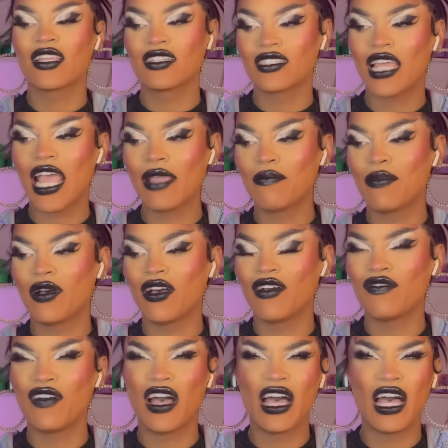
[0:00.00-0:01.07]
type
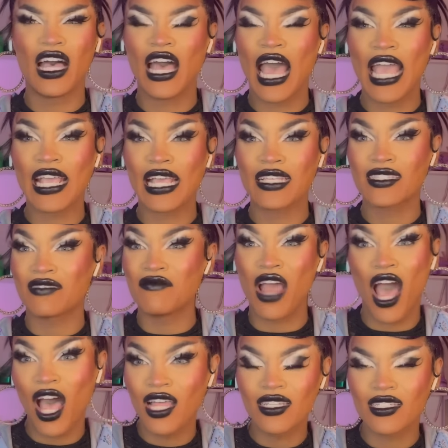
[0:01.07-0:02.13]
of, uh, I guess,
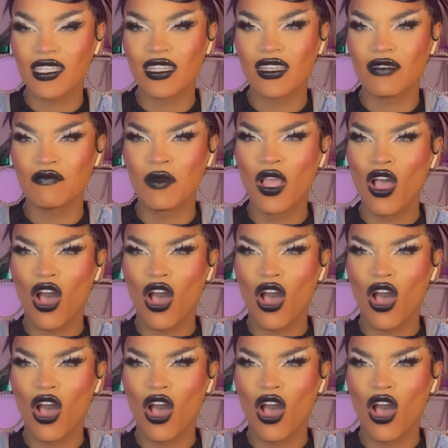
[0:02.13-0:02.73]
nod to